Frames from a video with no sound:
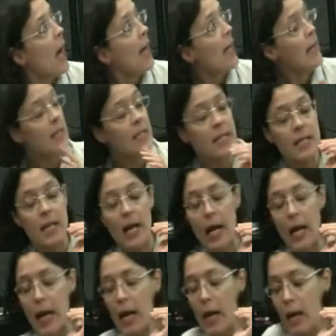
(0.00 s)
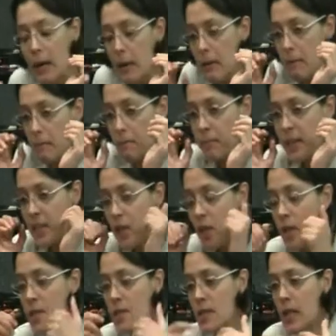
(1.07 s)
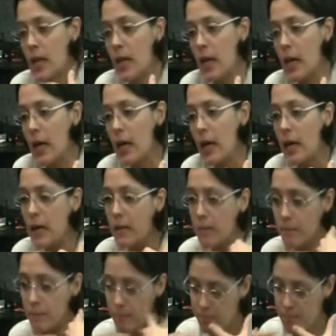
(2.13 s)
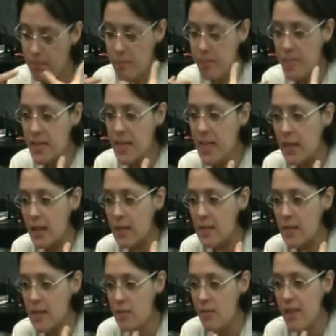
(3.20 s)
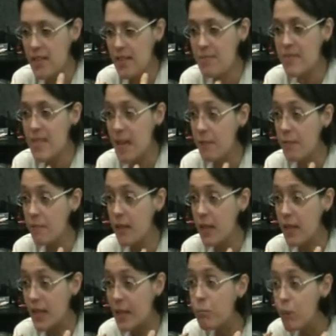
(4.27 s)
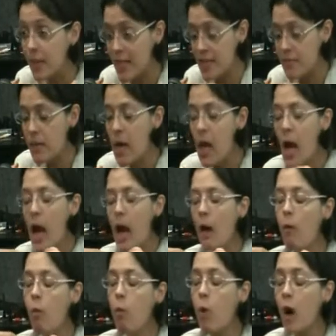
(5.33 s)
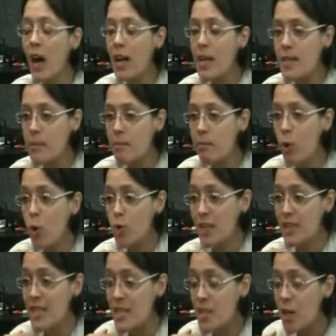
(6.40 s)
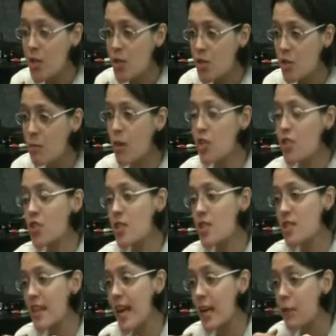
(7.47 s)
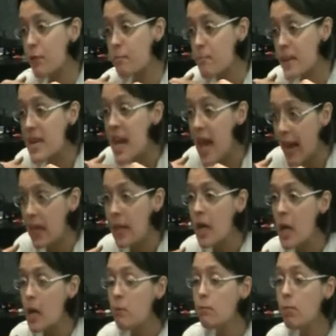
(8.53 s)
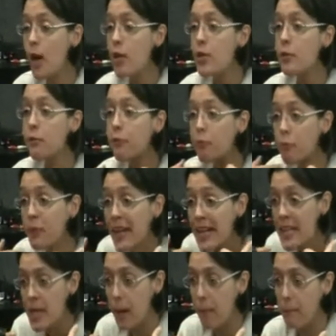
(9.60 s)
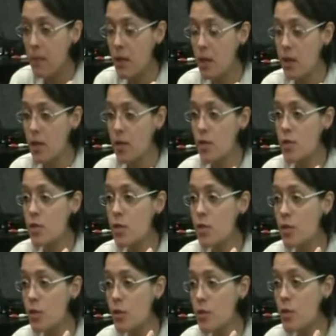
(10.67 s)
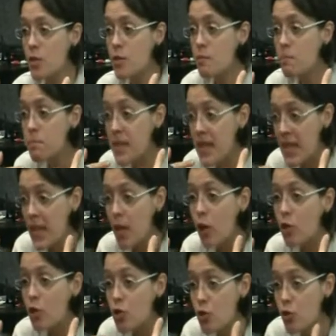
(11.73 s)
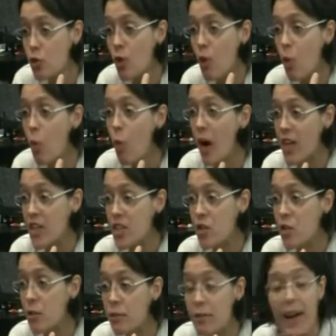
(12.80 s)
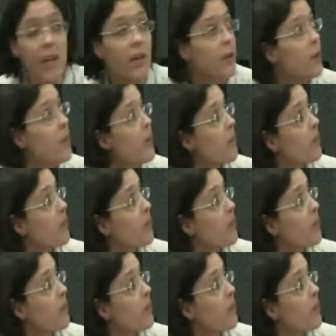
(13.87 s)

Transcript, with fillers: And because Sen situates himself within liberalism, what is important is not so much the state of being, but your freedom to, to be or do what you value.